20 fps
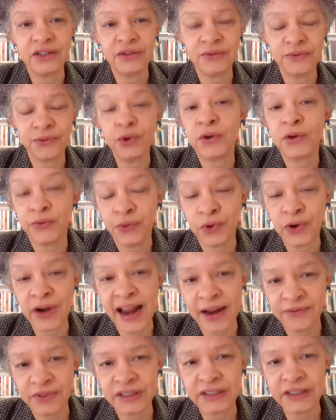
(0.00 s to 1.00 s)
for
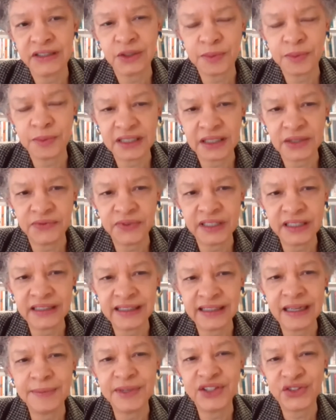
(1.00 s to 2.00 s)
Africa
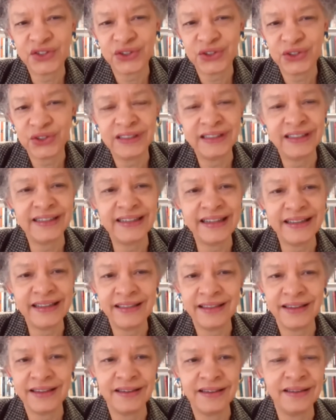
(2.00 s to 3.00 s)
specifically, I mean, certainly
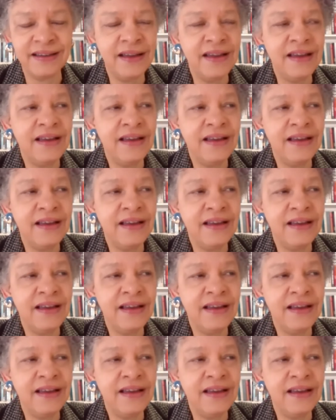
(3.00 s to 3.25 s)
the